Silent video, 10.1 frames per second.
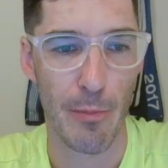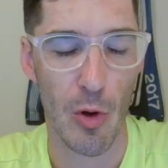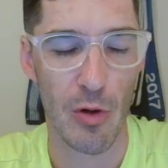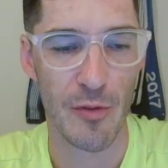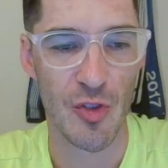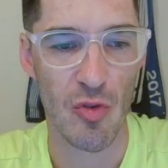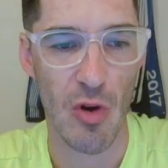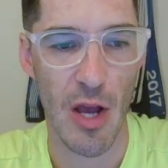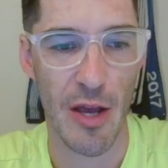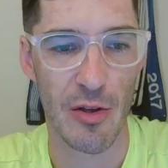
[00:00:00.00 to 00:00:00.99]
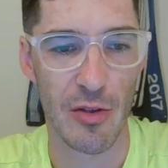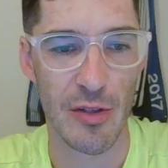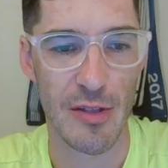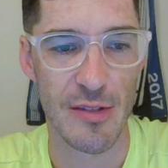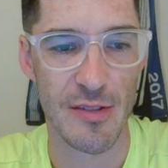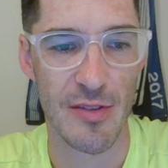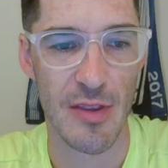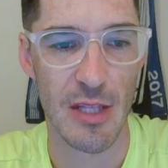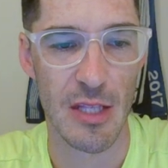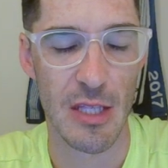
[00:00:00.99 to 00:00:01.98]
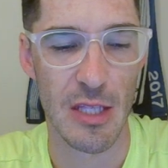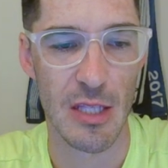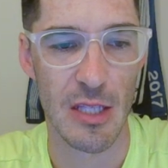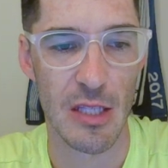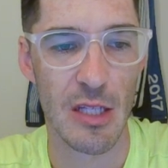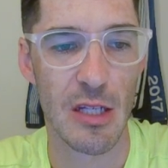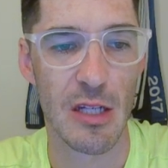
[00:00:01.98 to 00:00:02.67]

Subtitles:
Part of a trial is maybe